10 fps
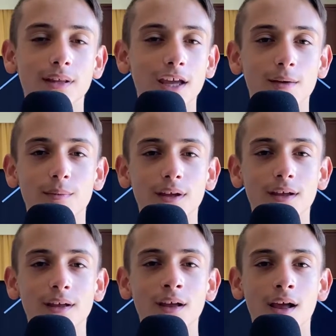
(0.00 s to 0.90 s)
take
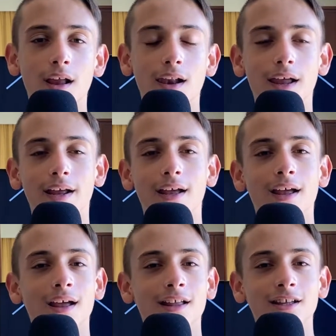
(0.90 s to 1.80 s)
me like
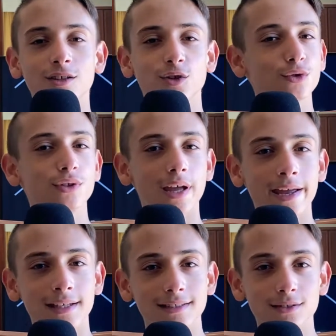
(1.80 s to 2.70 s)
2
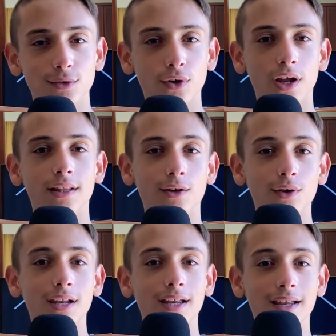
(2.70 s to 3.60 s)
days to create a
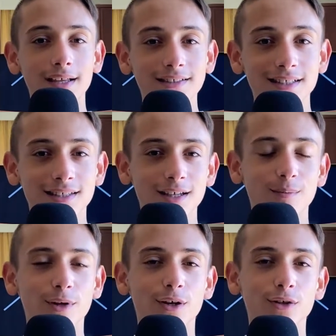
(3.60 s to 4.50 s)
really easy
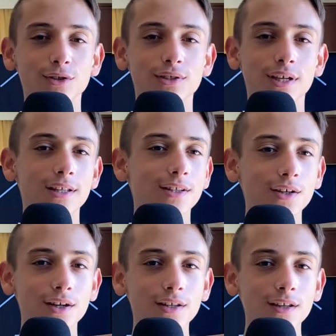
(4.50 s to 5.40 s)
thing because the
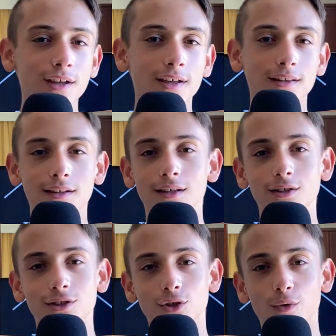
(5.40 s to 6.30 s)
internet
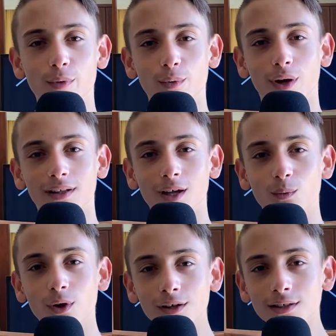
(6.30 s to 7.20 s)
didn't show me what I
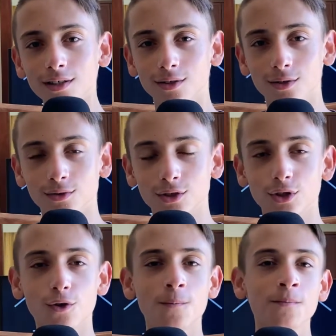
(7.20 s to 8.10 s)
wanted to.
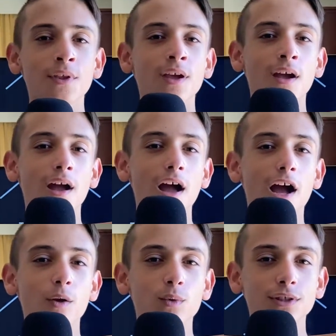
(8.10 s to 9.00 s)
So
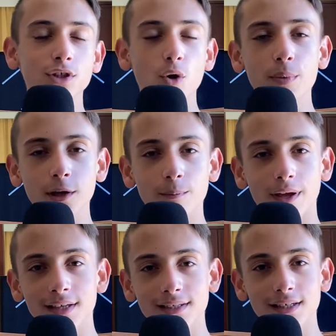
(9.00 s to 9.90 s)
I was copy and
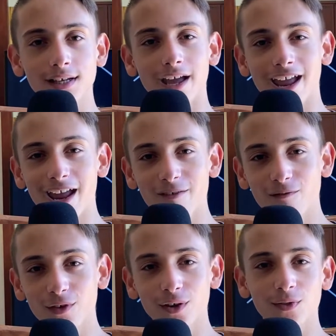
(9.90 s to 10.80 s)
pasting
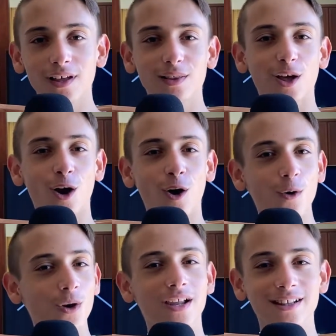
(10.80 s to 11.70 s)
everything, the
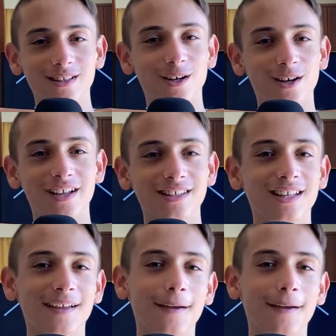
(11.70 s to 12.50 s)
whole internet,